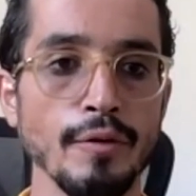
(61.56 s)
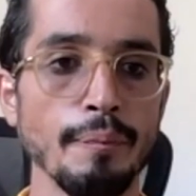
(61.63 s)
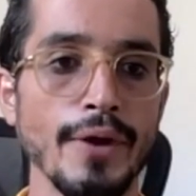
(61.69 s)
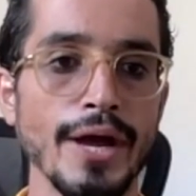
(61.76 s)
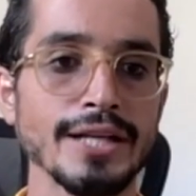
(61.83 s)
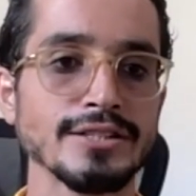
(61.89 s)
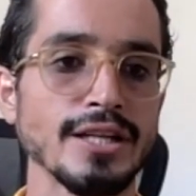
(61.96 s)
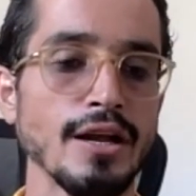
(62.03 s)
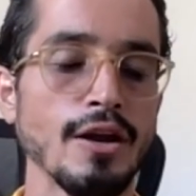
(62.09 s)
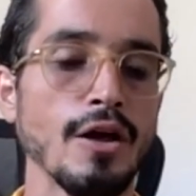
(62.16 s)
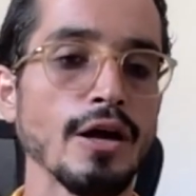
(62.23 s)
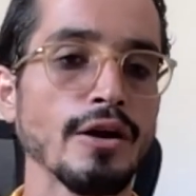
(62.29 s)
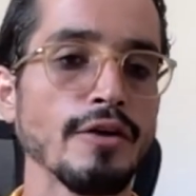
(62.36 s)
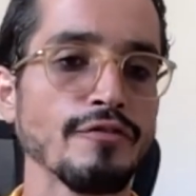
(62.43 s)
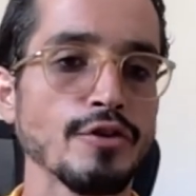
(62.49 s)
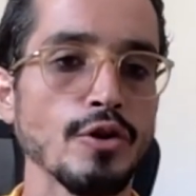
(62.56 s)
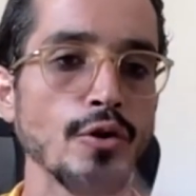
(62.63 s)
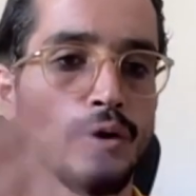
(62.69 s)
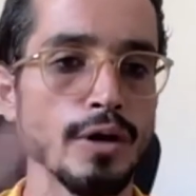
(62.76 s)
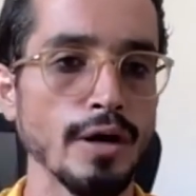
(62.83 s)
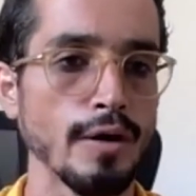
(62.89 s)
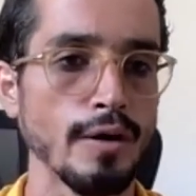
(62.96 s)
you practice a lot of
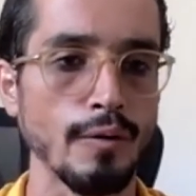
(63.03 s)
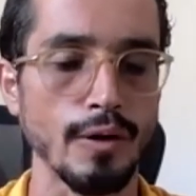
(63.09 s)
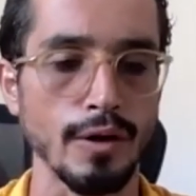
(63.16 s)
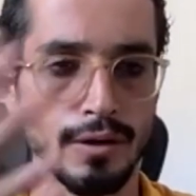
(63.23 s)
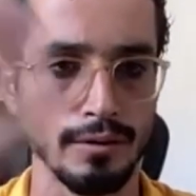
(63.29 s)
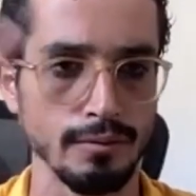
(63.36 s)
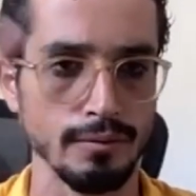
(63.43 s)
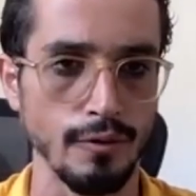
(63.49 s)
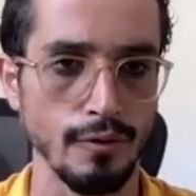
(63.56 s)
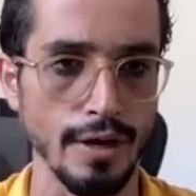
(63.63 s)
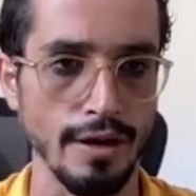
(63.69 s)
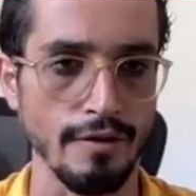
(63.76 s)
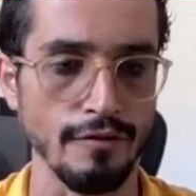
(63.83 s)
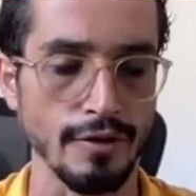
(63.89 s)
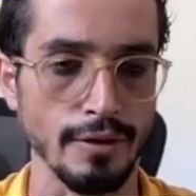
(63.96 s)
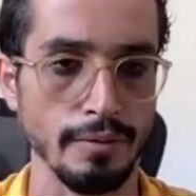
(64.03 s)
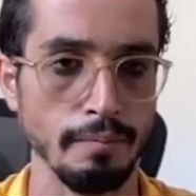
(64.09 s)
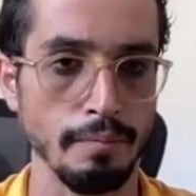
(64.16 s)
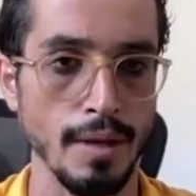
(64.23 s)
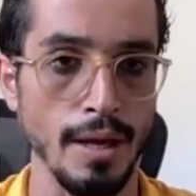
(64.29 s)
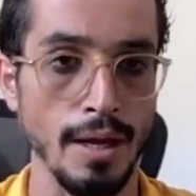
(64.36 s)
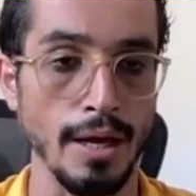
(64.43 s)
yoga or whatever,
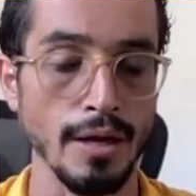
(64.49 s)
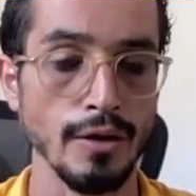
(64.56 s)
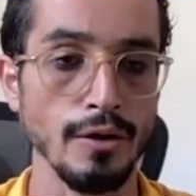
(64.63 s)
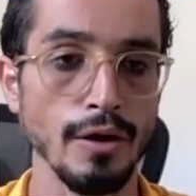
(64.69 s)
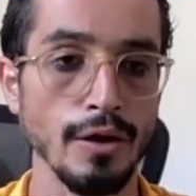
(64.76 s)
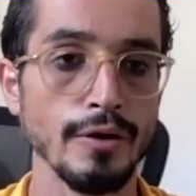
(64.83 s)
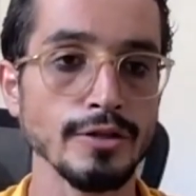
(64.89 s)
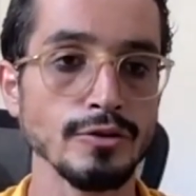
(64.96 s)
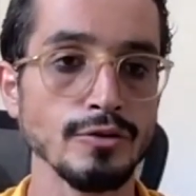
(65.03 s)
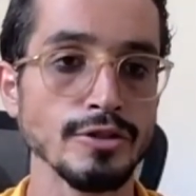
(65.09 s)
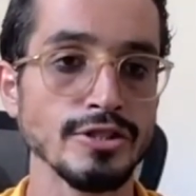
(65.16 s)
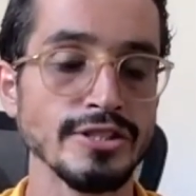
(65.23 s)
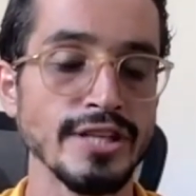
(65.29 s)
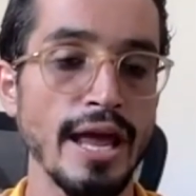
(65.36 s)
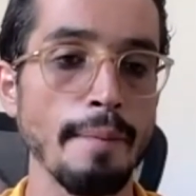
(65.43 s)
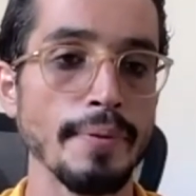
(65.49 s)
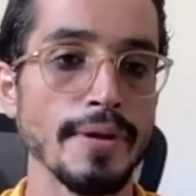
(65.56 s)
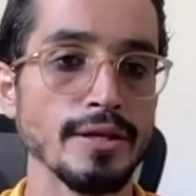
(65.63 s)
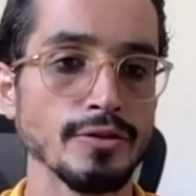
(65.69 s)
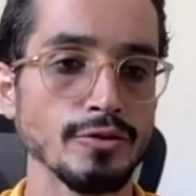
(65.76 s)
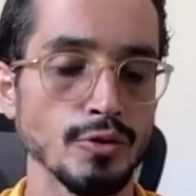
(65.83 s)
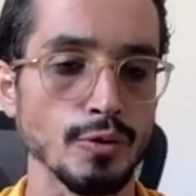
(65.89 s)
you are going to step
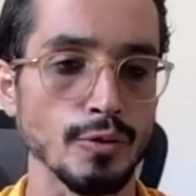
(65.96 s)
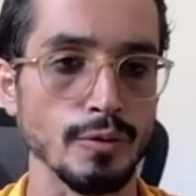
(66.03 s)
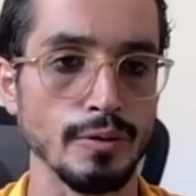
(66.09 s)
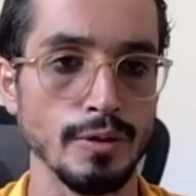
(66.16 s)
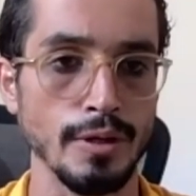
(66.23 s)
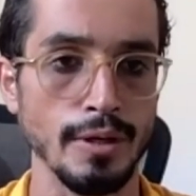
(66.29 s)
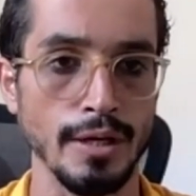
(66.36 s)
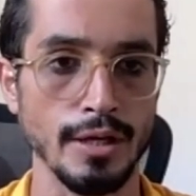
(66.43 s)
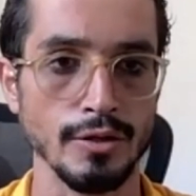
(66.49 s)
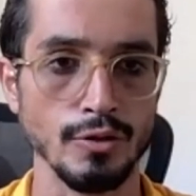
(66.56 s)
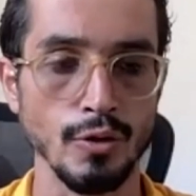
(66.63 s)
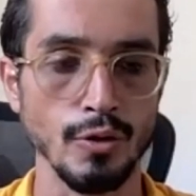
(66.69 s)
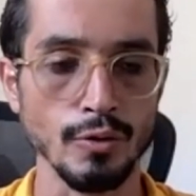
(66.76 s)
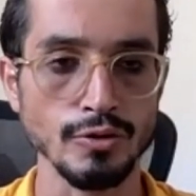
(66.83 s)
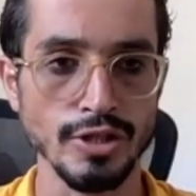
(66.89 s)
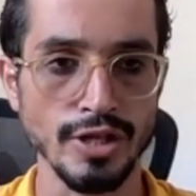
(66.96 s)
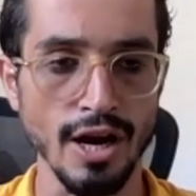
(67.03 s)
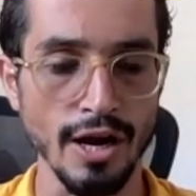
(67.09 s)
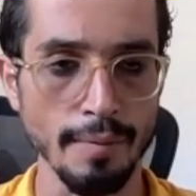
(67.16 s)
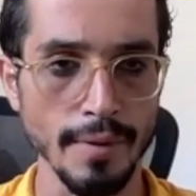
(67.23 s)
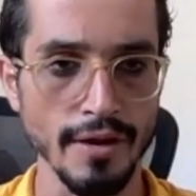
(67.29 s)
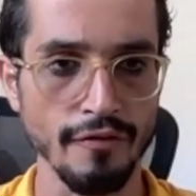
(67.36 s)
into those
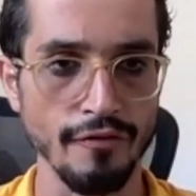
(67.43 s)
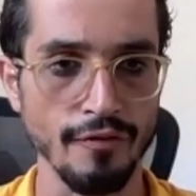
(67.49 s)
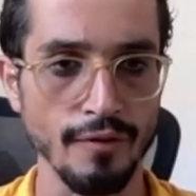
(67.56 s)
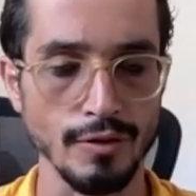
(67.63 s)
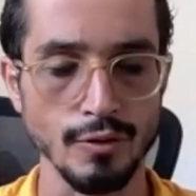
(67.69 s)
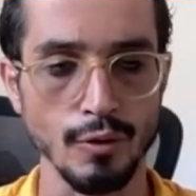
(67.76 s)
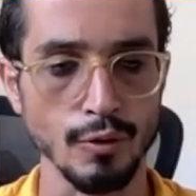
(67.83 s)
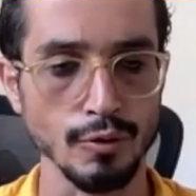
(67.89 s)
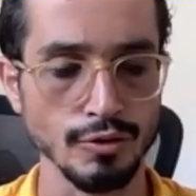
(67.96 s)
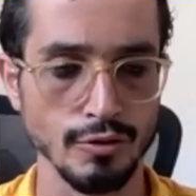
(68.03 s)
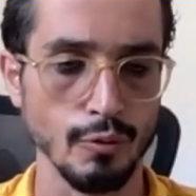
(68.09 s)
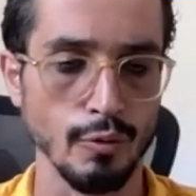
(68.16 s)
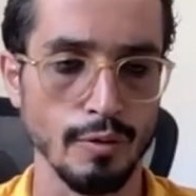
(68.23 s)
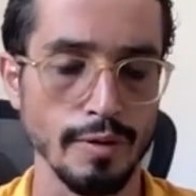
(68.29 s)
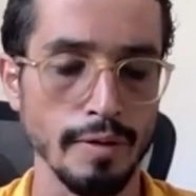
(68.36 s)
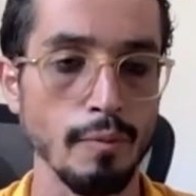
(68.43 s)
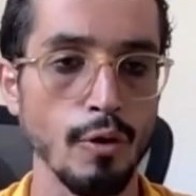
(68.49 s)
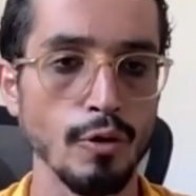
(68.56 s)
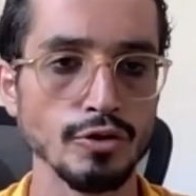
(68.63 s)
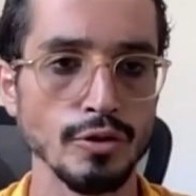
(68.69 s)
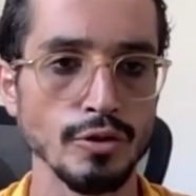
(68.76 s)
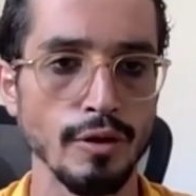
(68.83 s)
karmic, those
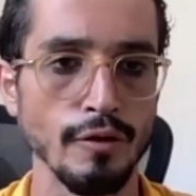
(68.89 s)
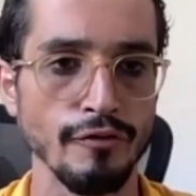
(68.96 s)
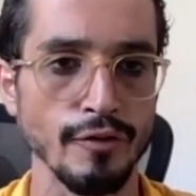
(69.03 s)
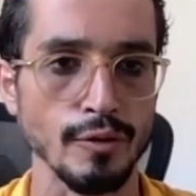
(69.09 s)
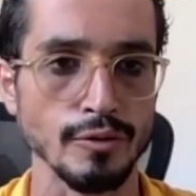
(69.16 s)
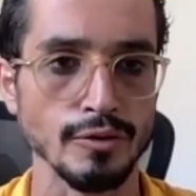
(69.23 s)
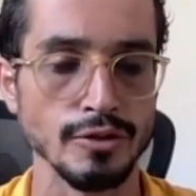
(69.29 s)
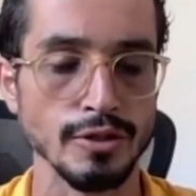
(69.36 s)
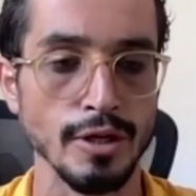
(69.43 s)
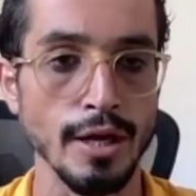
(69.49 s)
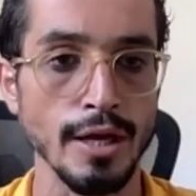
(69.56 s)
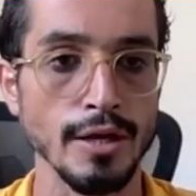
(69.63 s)
emotional fields.